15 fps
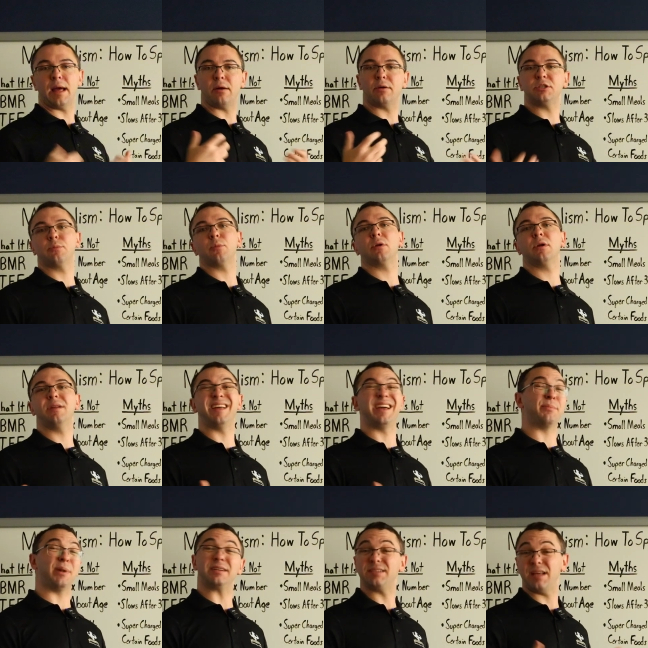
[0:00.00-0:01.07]
of calories you burn in a
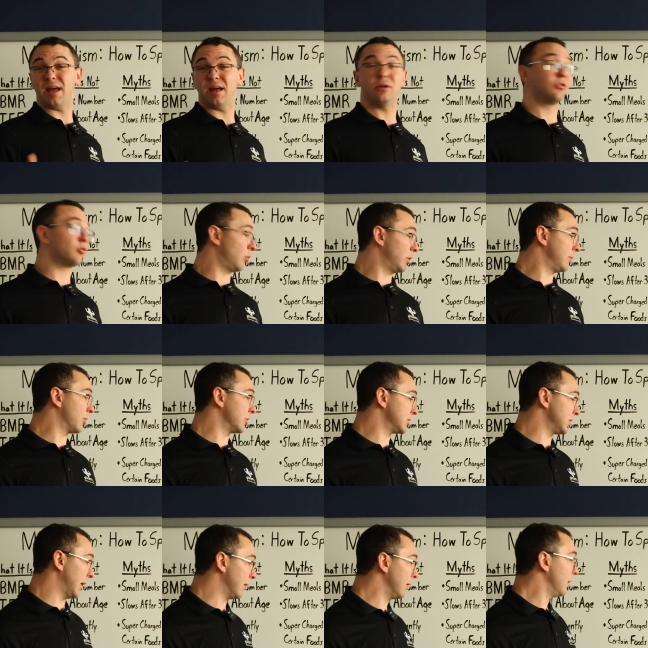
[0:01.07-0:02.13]
day by 10,
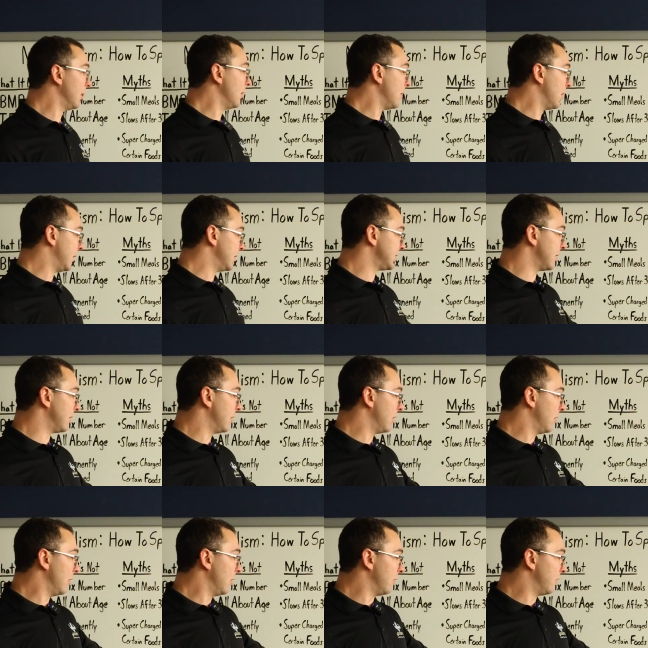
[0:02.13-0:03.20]
20%. Like I said,
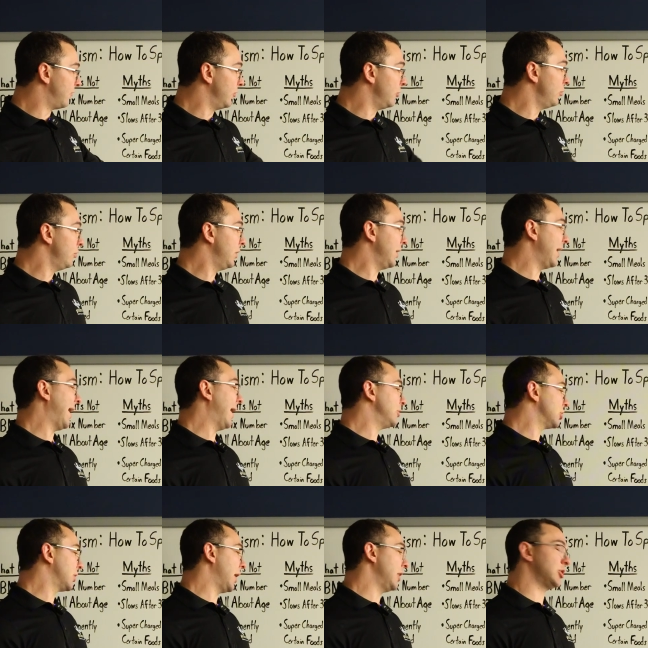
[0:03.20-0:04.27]
food
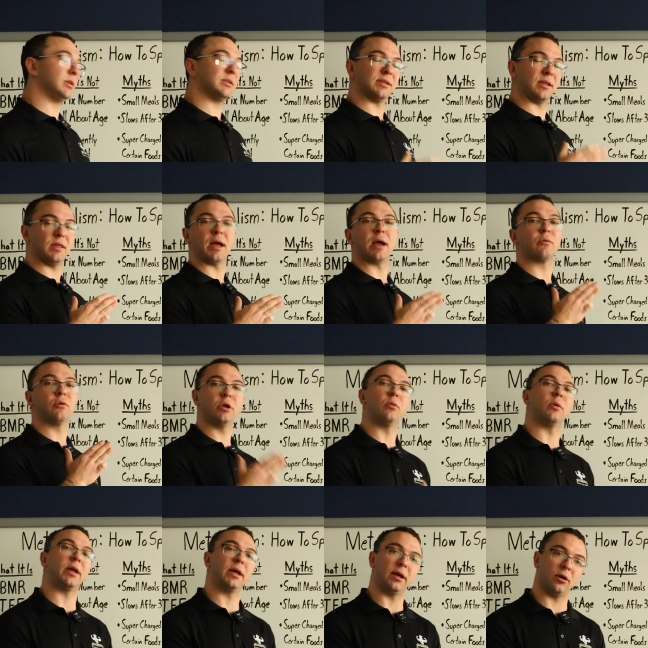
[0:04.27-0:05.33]
education is the thing I really
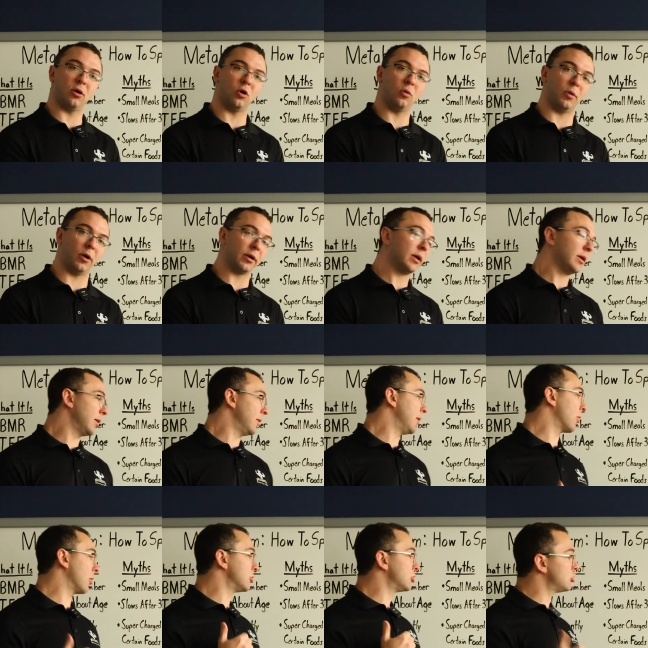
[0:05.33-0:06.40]
want to hit home on.
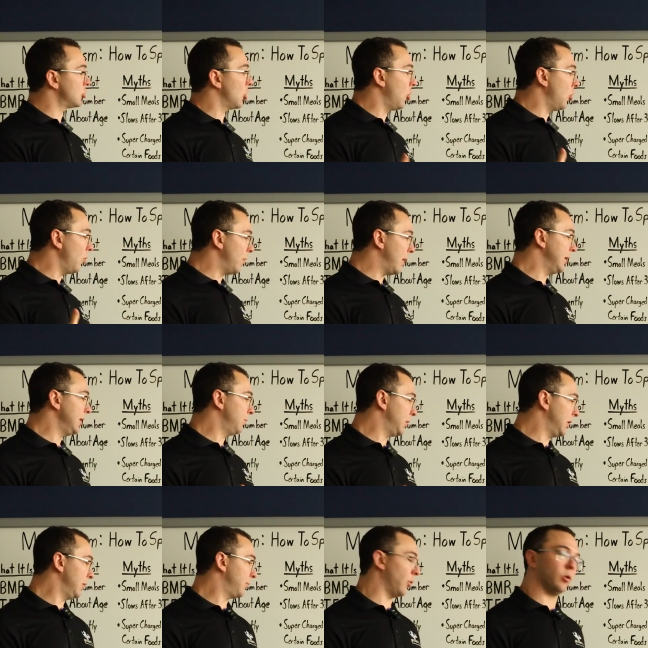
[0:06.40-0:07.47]
There are so many
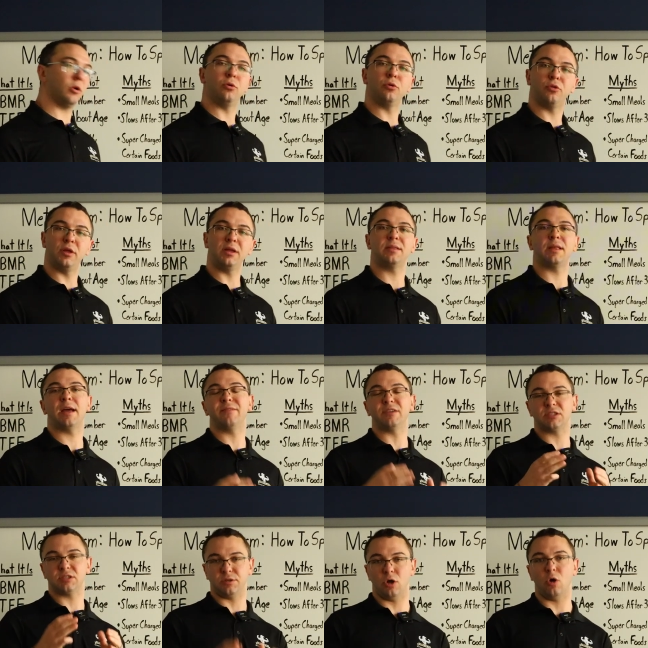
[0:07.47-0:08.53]
people who think they have
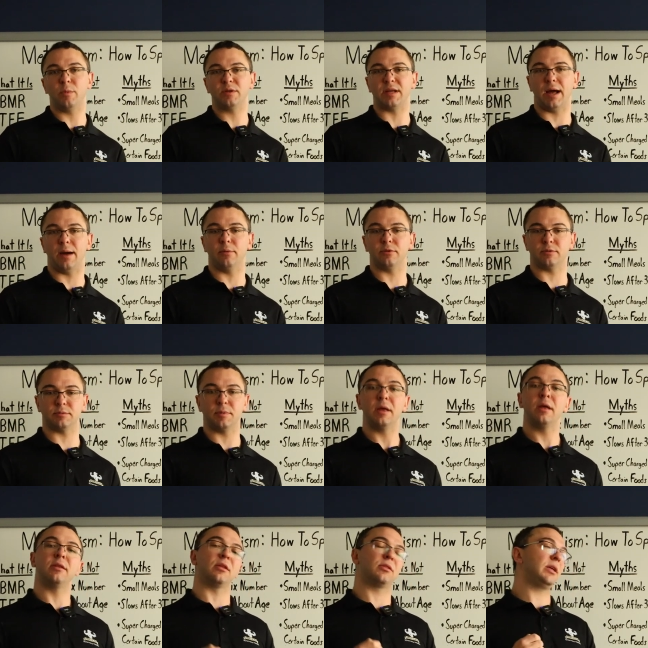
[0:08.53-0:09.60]
a slow metabolism.
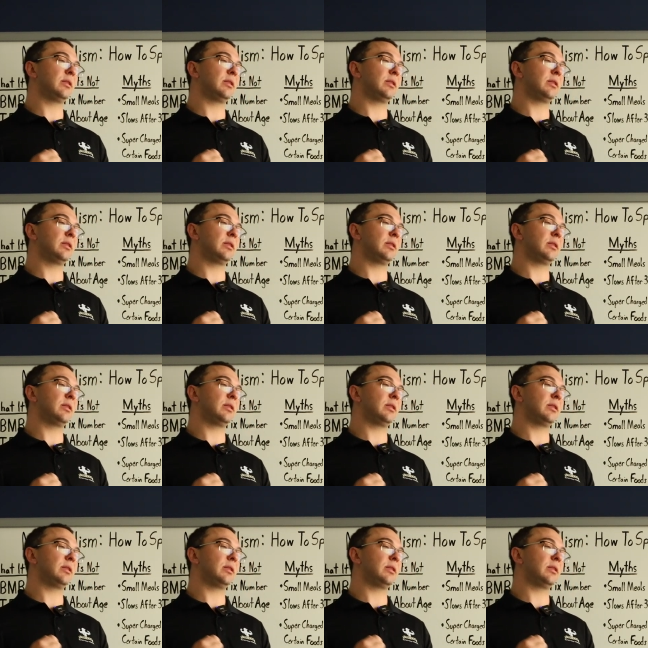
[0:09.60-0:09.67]
They